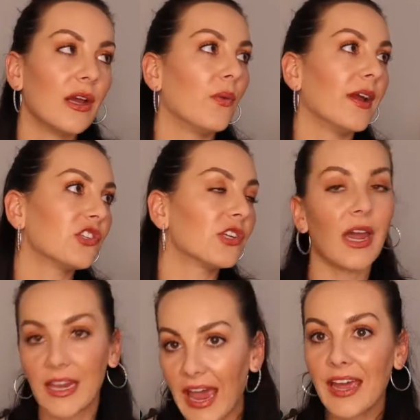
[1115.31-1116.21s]
Which,
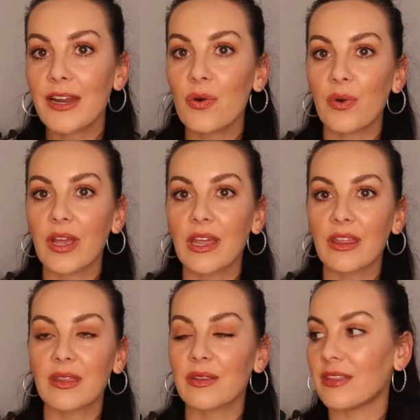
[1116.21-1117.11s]
again,
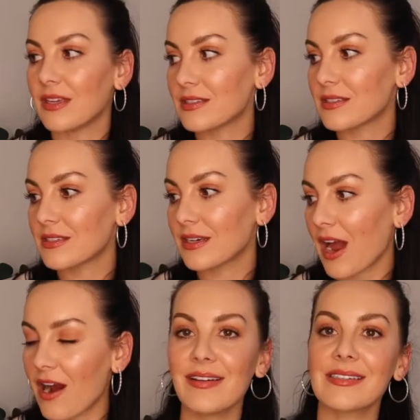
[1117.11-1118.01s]
with this
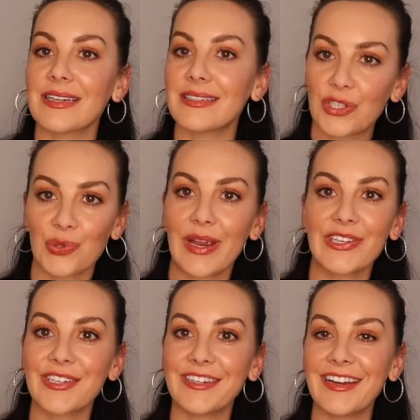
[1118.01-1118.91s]
current
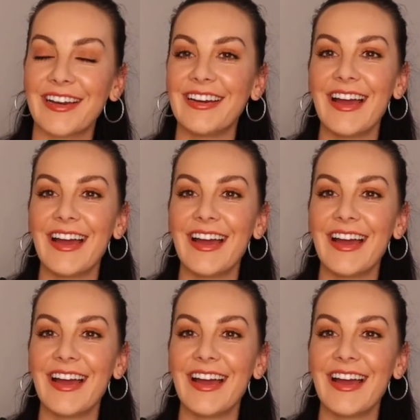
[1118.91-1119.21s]
situation,